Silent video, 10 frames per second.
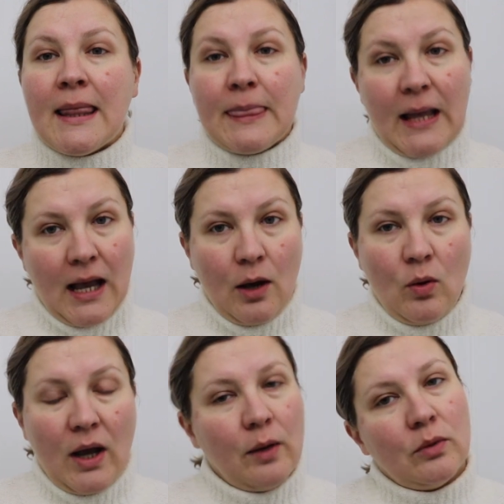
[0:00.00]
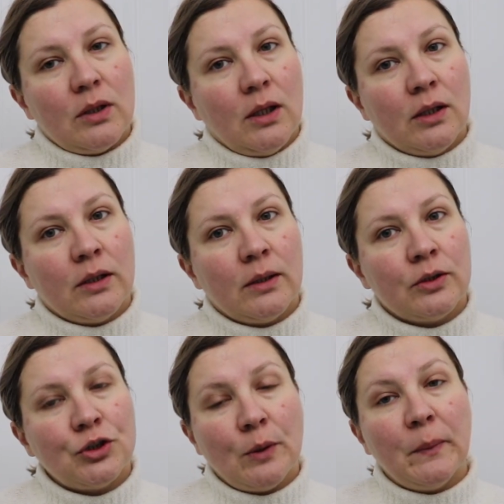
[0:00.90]
now I will
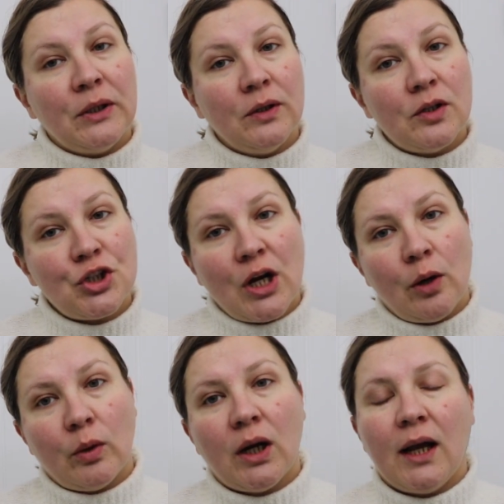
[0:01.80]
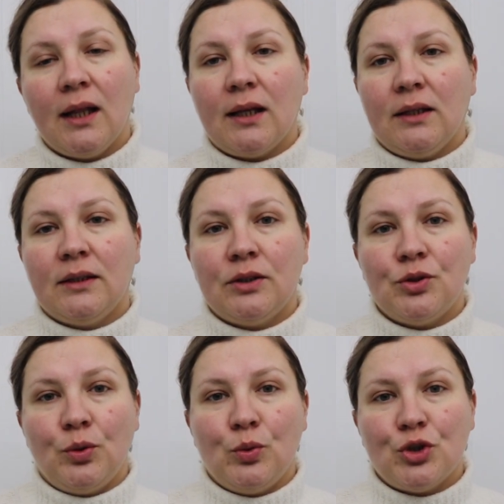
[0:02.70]
jump into the shower. I like
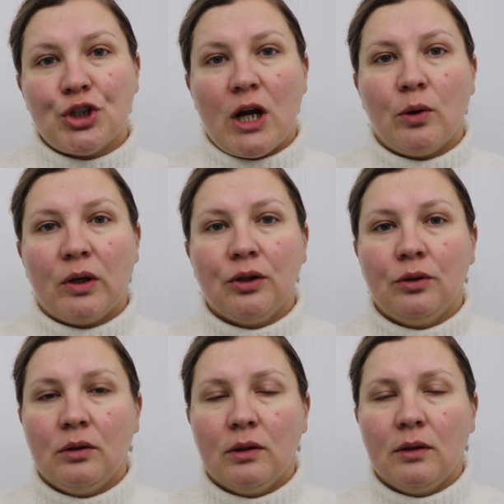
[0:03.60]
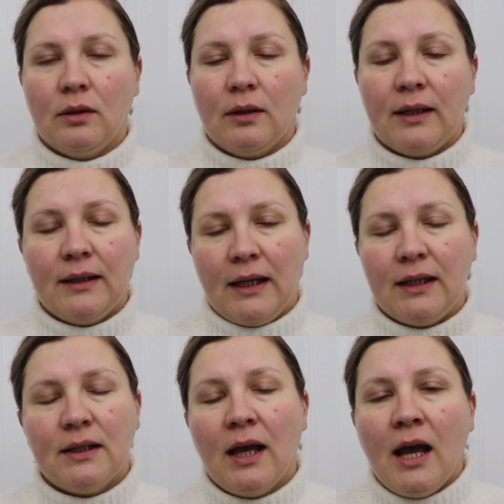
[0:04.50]
to shower at
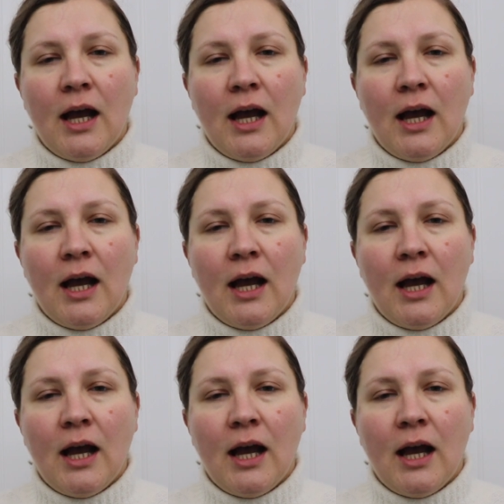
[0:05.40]
night.